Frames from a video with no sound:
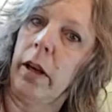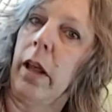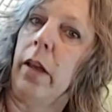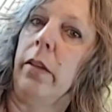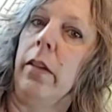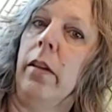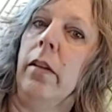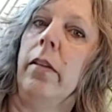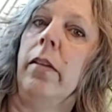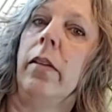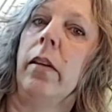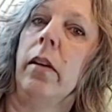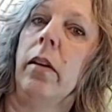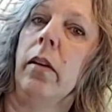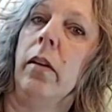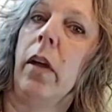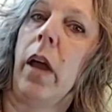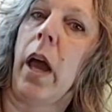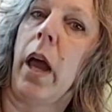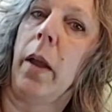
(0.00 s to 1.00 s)
Now this
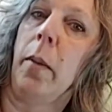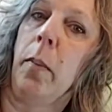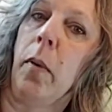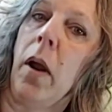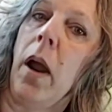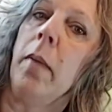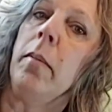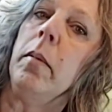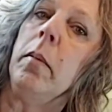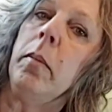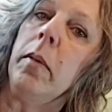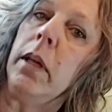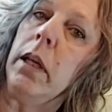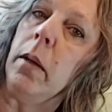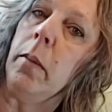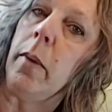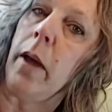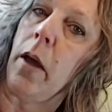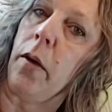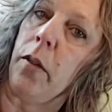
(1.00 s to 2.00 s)
little guy,
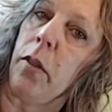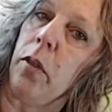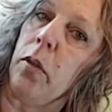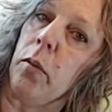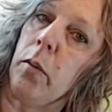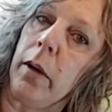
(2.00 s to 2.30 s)
probably about